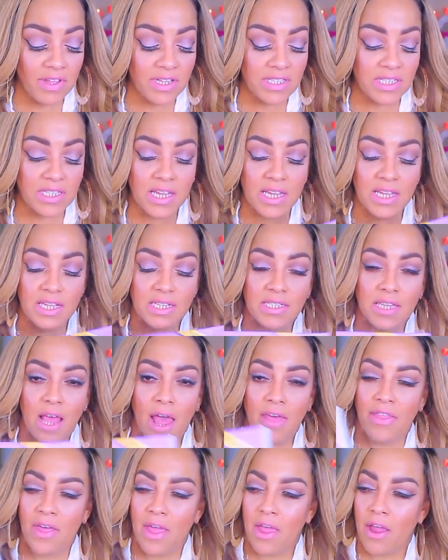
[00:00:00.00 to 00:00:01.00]
This is
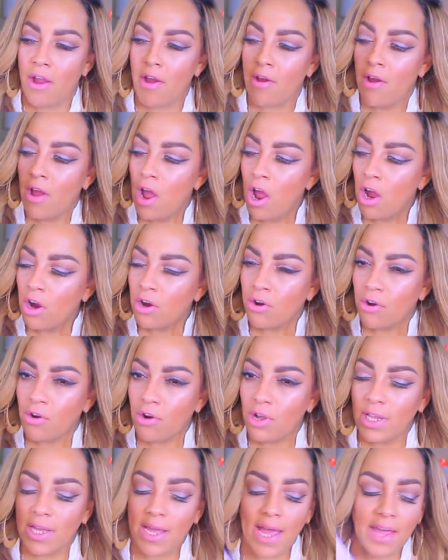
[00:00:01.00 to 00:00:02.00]
their
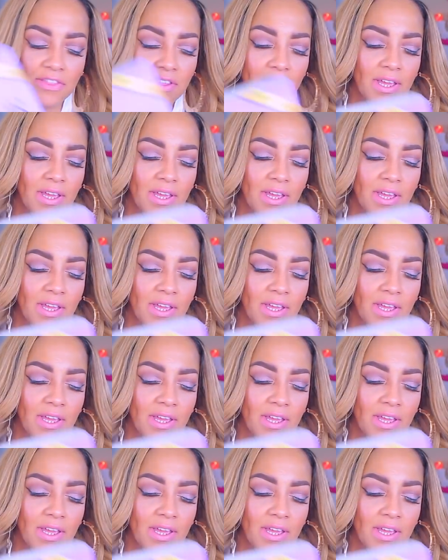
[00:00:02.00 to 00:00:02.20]
curly I